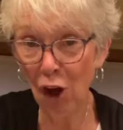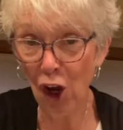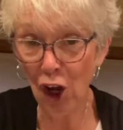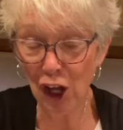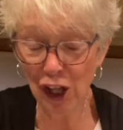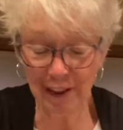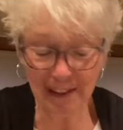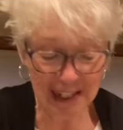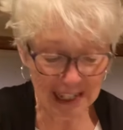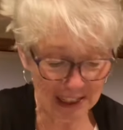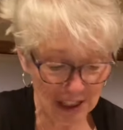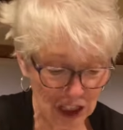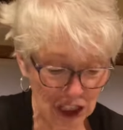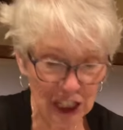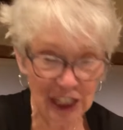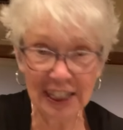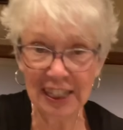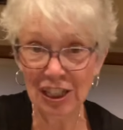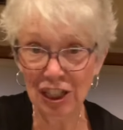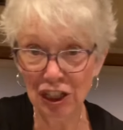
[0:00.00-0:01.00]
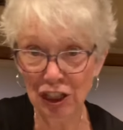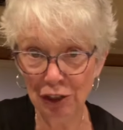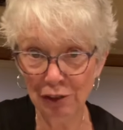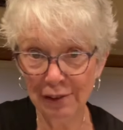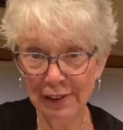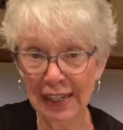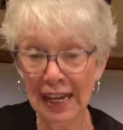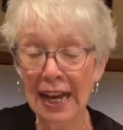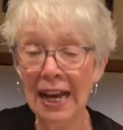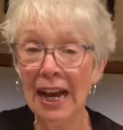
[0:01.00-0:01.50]
all that chicken
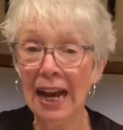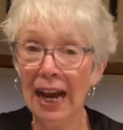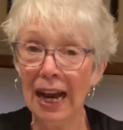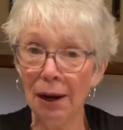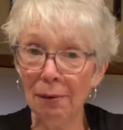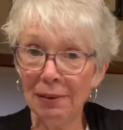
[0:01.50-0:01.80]
juice. I